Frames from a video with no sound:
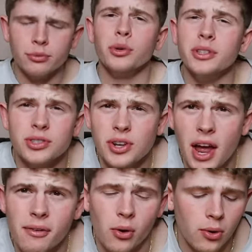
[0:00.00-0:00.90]
Really doesn't
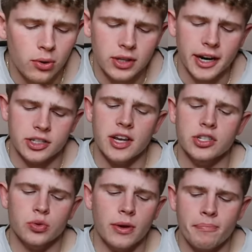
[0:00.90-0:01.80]
have a whole lot of
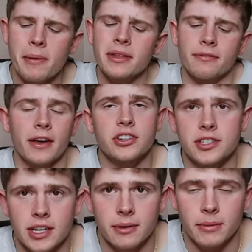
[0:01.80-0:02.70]
taste to it. Maybe the
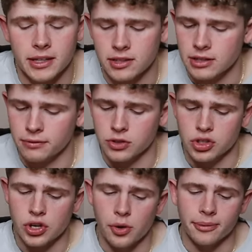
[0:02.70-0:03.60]
veggies in it make the
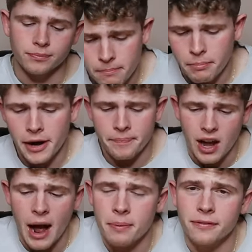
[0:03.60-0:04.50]
difference too. But
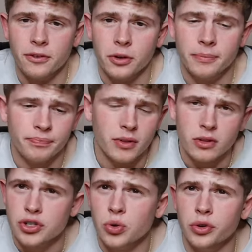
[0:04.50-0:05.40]
I prefer
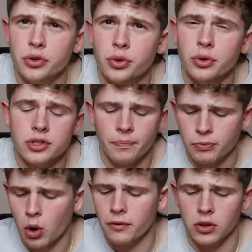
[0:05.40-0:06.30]
the shorter noodles
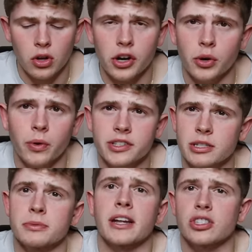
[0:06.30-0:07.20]
over the longer ones
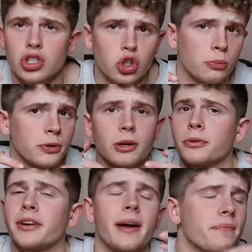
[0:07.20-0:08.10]
because I'm not slurping
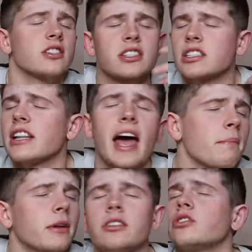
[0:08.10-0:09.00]
them. They're not
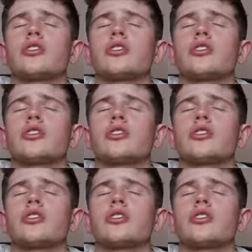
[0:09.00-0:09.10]
slapping and